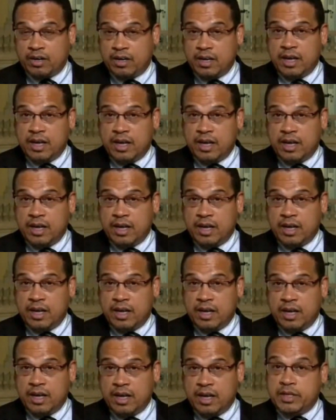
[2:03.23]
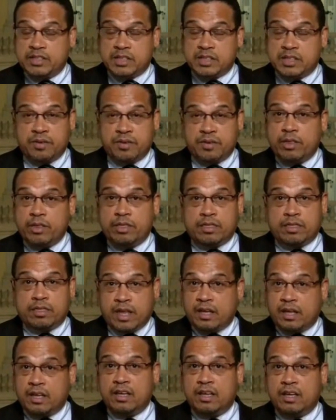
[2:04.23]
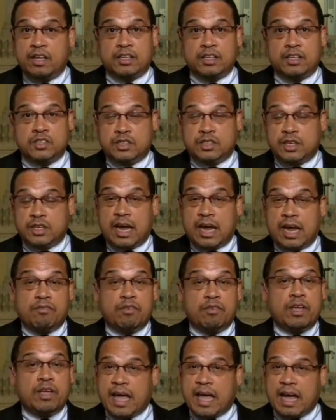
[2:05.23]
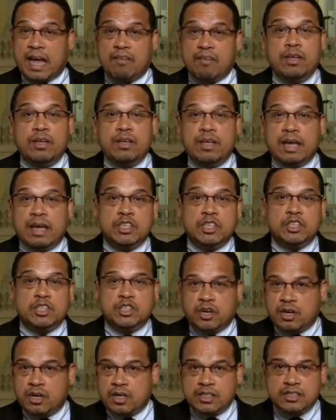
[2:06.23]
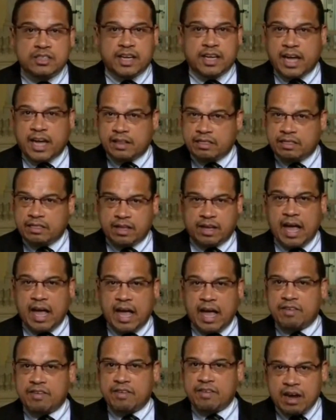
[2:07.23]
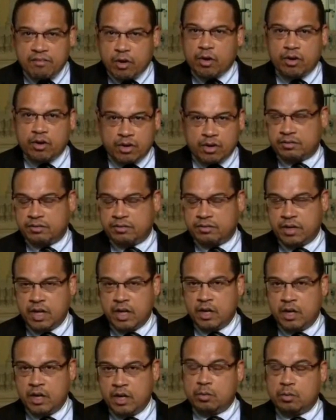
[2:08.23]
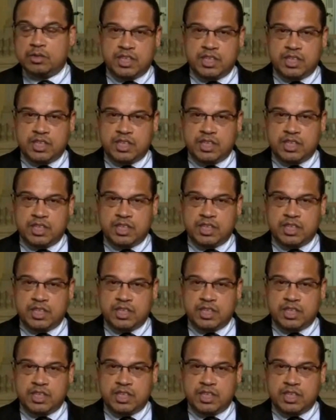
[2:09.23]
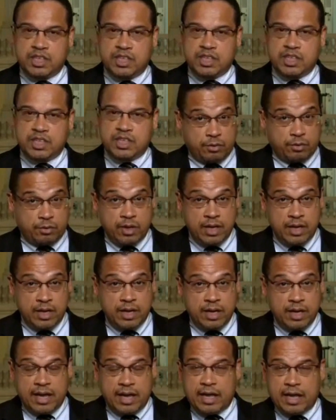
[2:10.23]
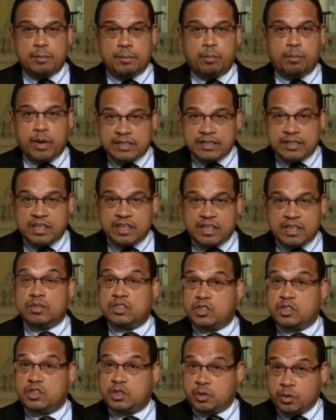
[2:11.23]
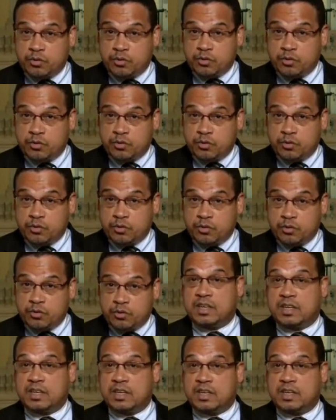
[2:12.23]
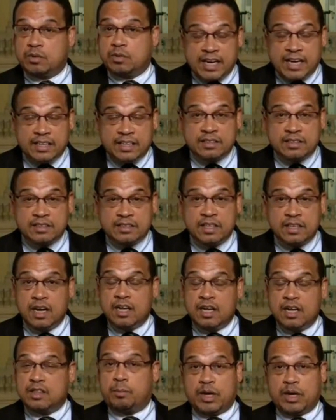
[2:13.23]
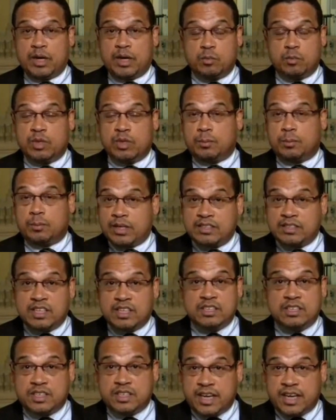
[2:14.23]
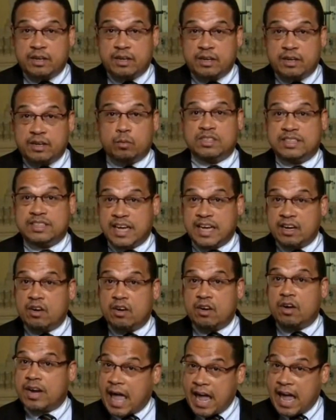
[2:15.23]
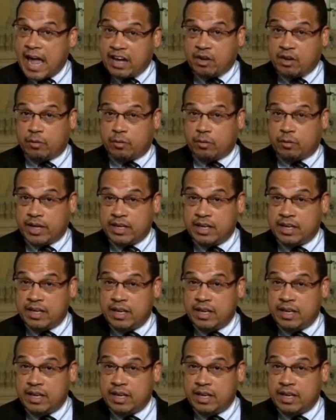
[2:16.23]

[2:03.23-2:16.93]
Oh, and it's a breach of everything, every, every, every journalistic ethic I have ever heard of was just violated by you. And the really? president was truthful. The president was honest. The president, what the president said was dead on accurate.